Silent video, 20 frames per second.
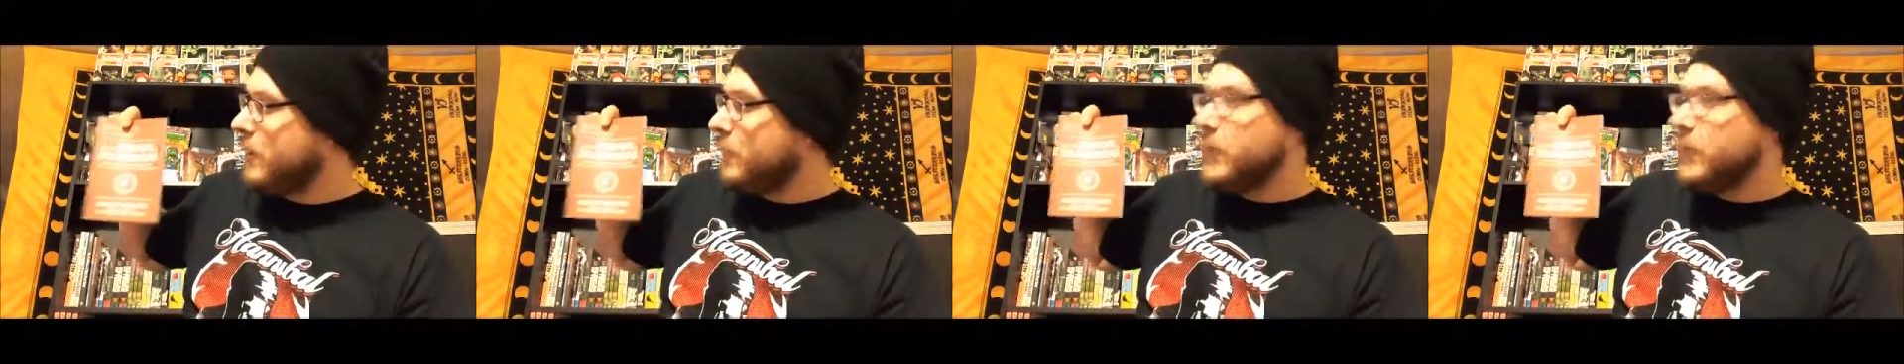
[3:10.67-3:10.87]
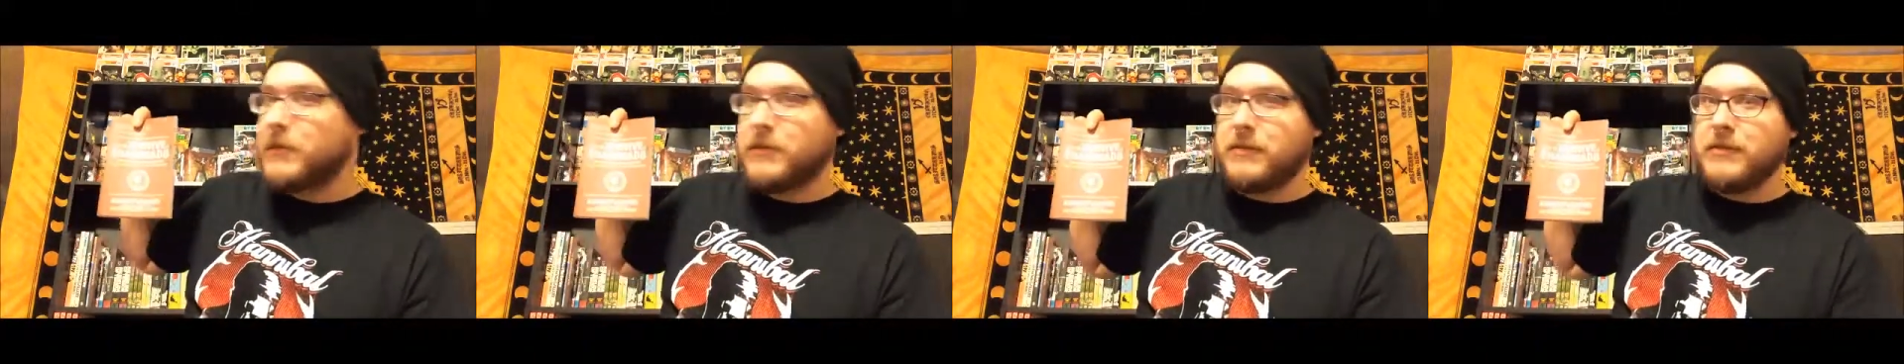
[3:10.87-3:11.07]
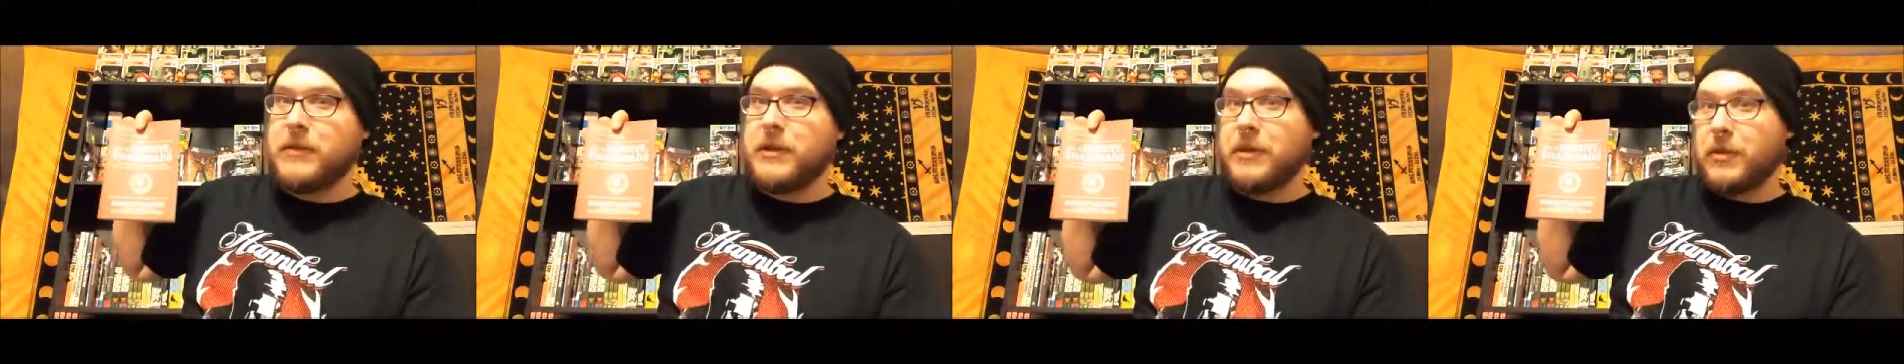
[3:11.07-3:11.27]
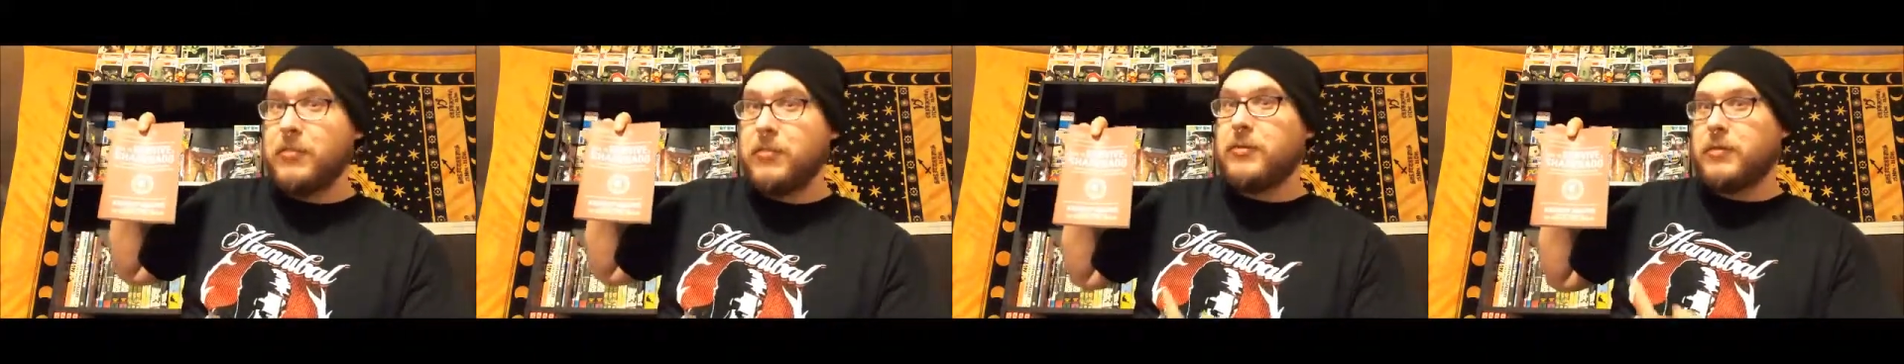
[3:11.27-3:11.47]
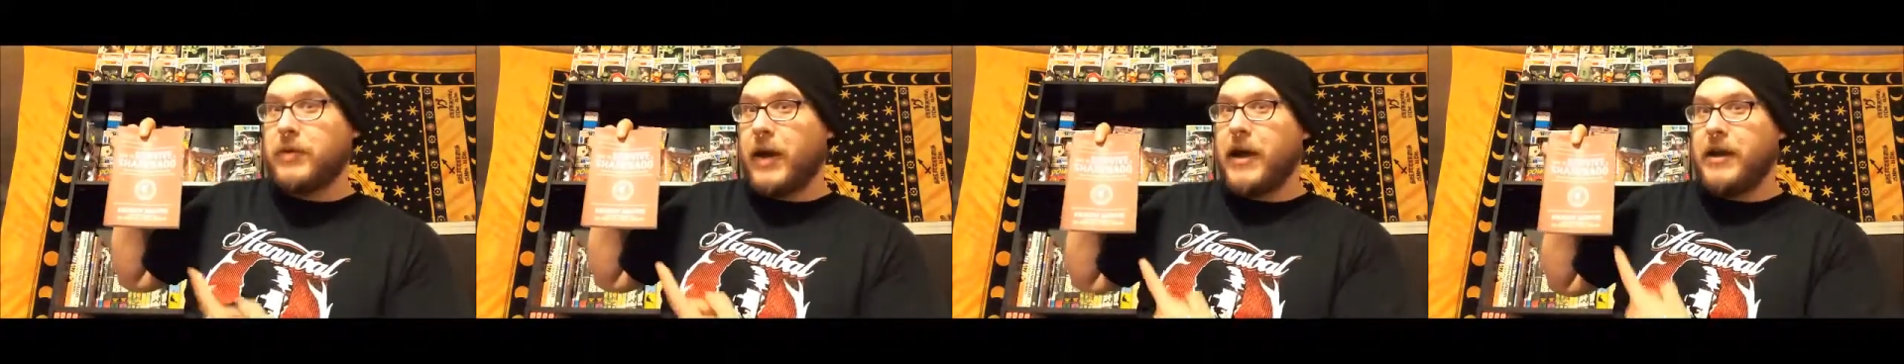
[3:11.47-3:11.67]
but
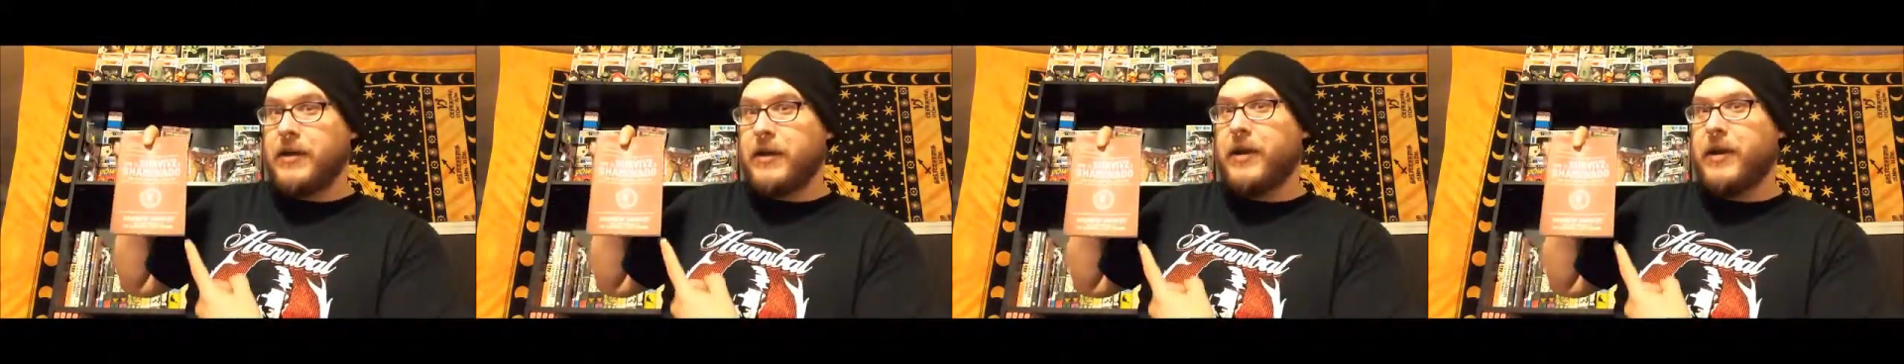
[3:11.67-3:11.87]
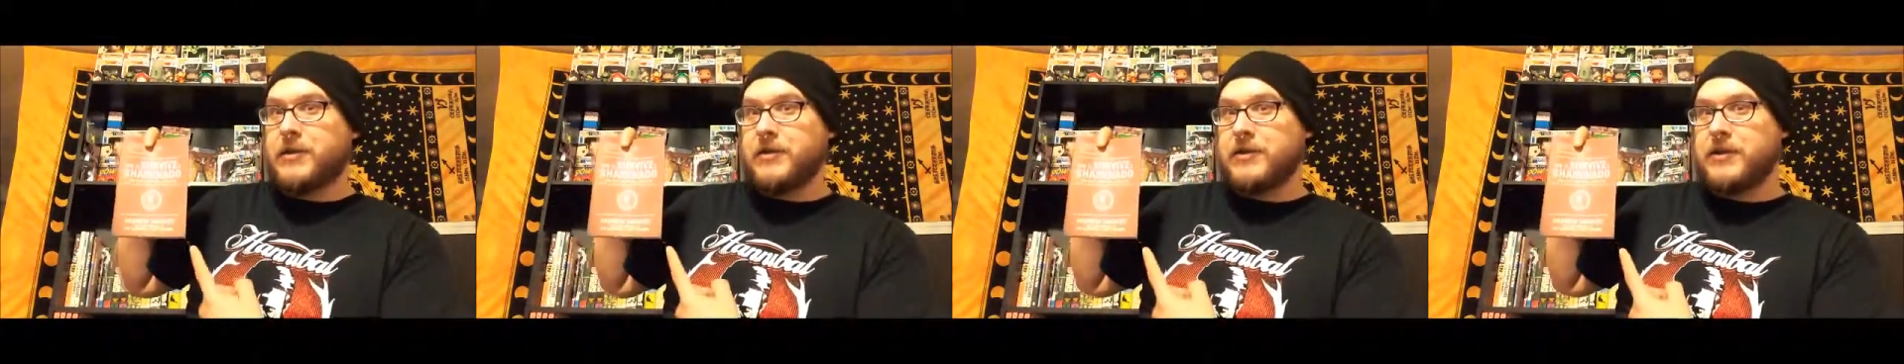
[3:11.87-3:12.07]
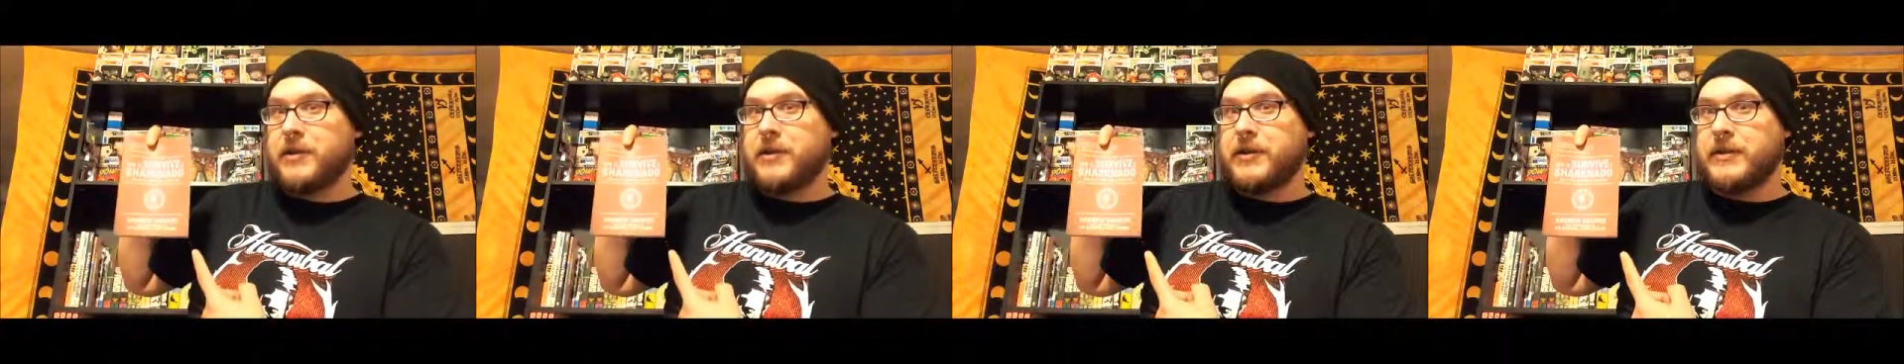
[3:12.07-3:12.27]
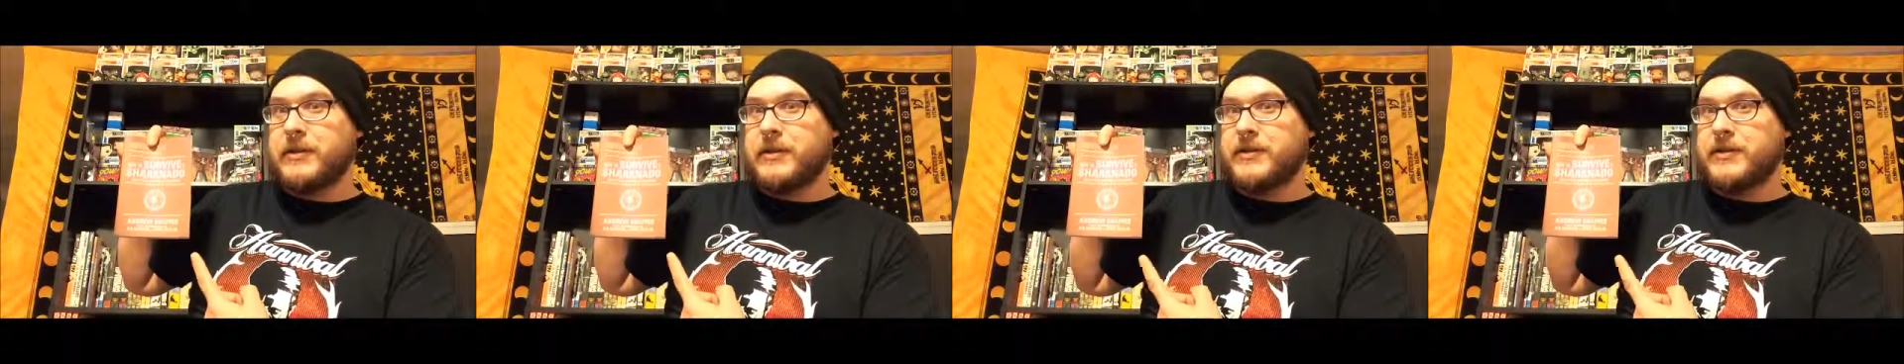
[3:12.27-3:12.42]
you, you gotta know it's good